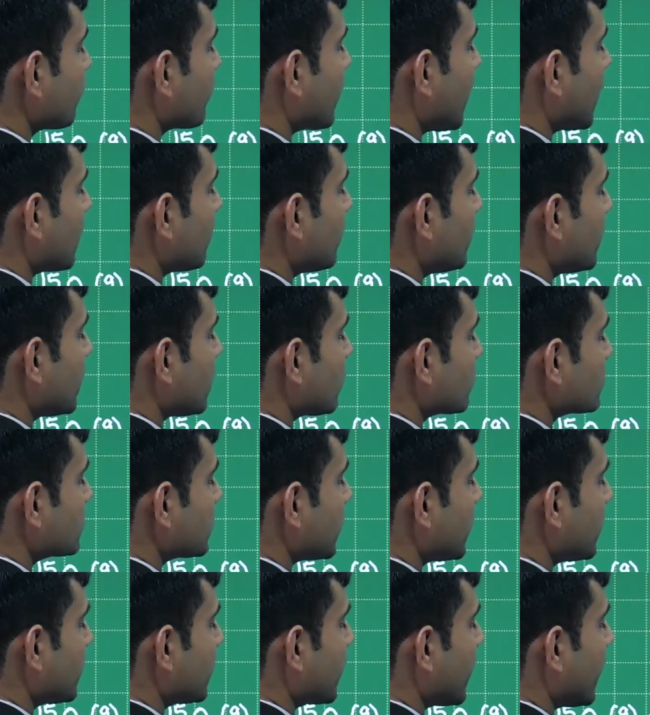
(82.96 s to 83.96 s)
of carbon
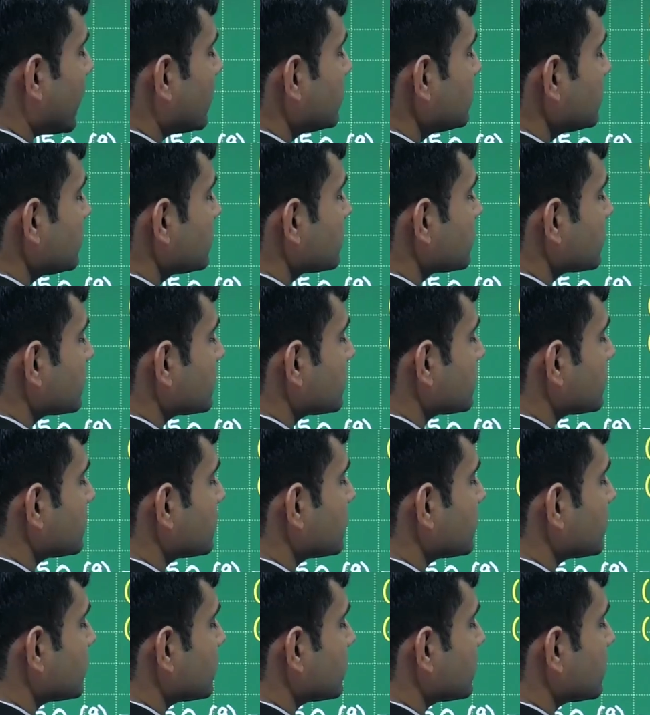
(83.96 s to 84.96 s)
dioxide gas
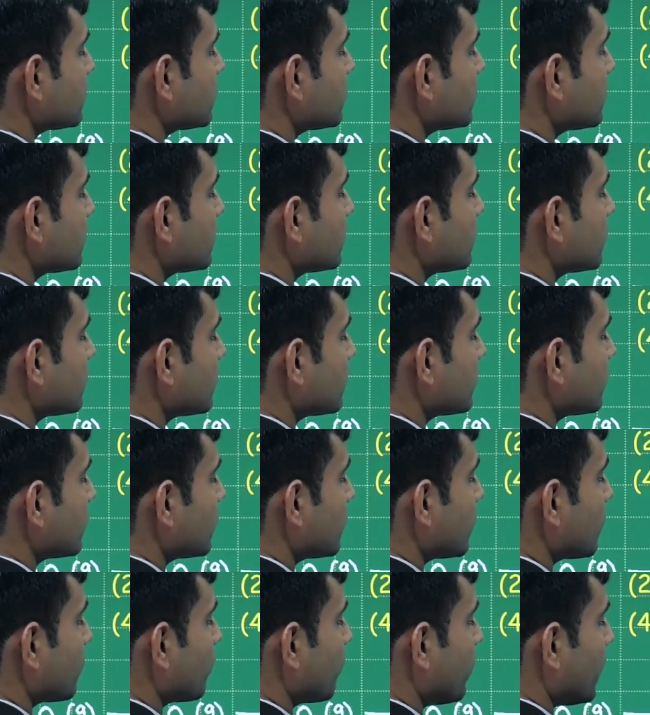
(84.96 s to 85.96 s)

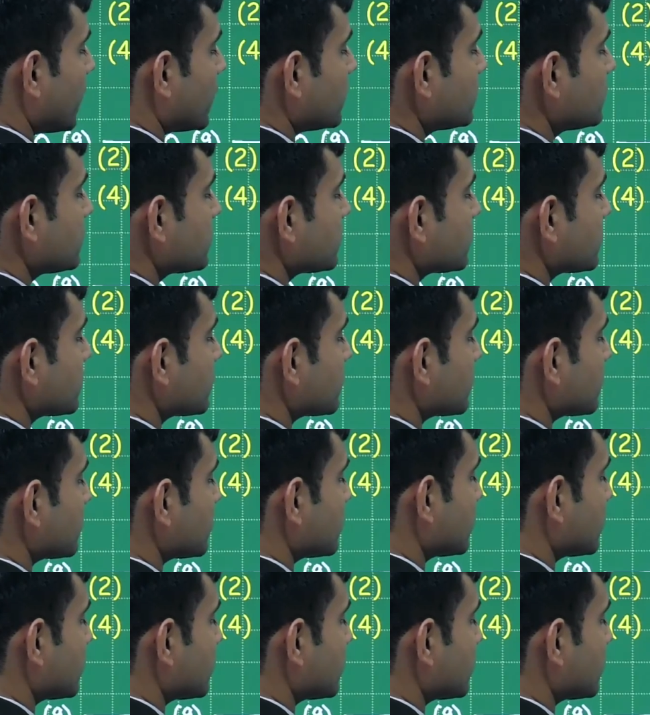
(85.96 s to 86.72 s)
plus